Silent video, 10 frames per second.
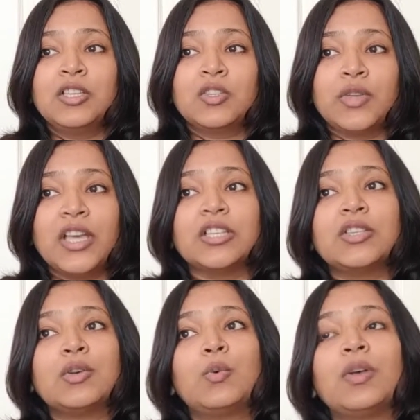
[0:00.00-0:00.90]
So yeah,
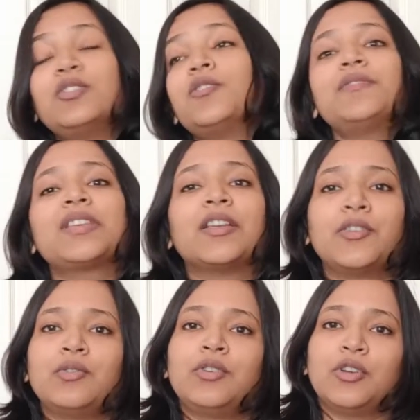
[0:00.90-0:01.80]
so once you've
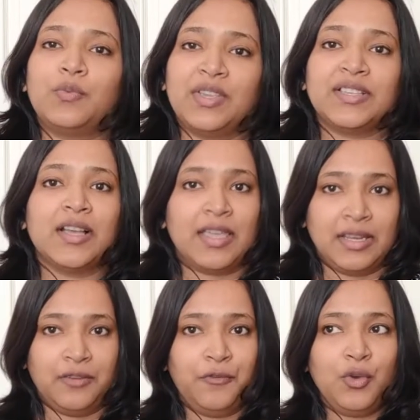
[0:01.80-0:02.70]
scheduled your visa
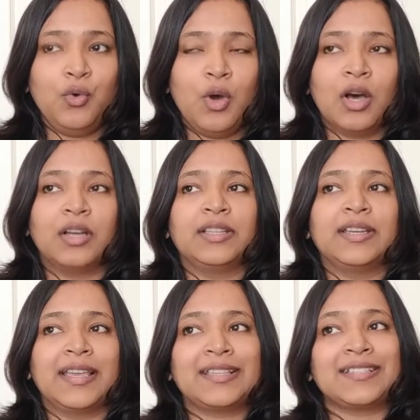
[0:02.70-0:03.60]
interview,
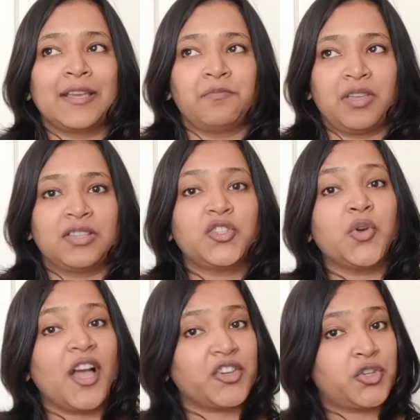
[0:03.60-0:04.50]
the next step is
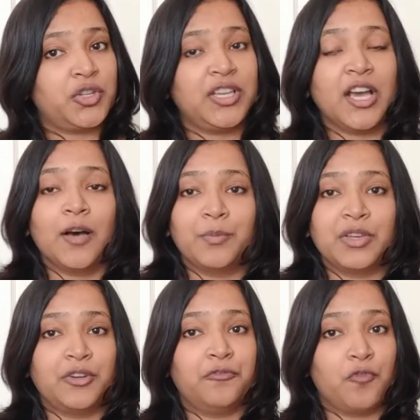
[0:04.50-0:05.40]
to actually
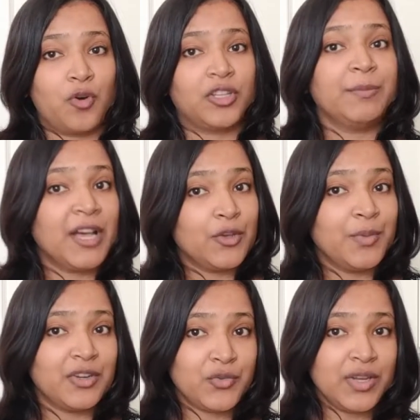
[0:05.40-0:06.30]
appear for the
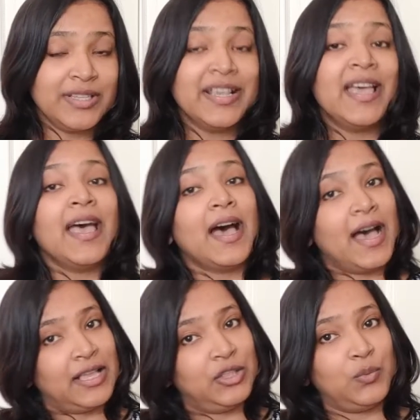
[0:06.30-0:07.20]
biometrics
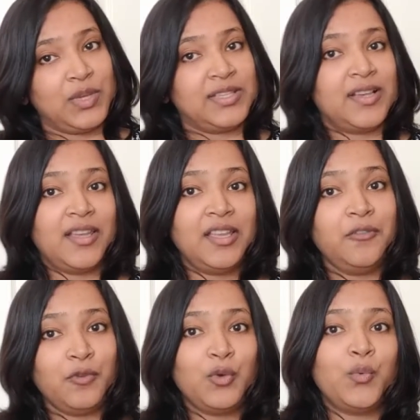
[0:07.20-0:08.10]
and the visa
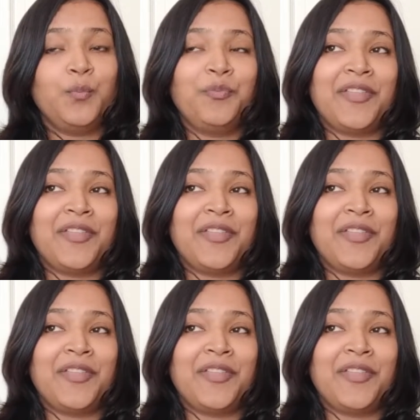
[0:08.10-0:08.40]
interview.